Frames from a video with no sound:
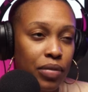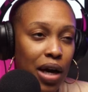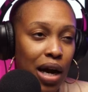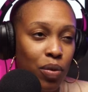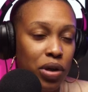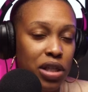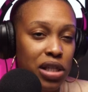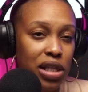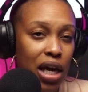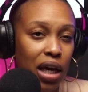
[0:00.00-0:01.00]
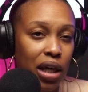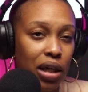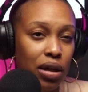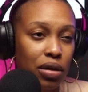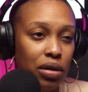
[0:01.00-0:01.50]
want to
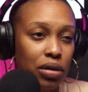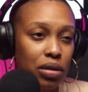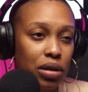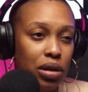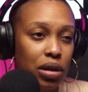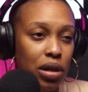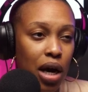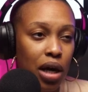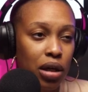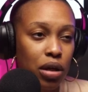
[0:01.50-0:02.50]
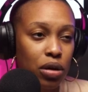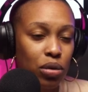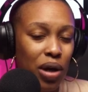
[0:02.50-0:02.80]
say Congo,